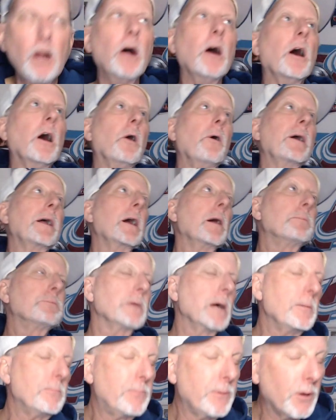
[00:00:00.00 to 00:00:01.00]
Oh, we got to
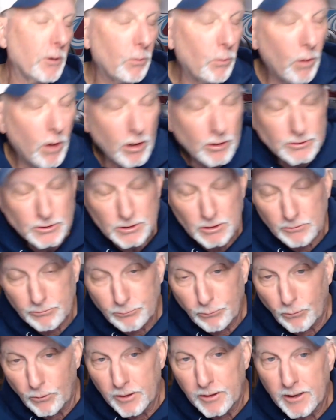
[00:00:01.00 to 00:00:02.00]
play Bill Walsh and the
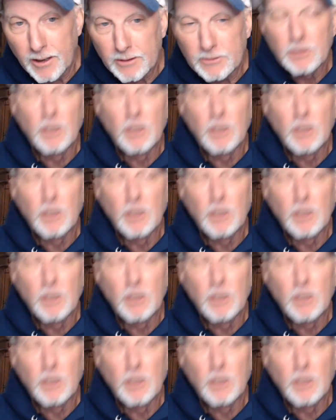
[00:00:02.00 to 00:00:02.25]
49ers.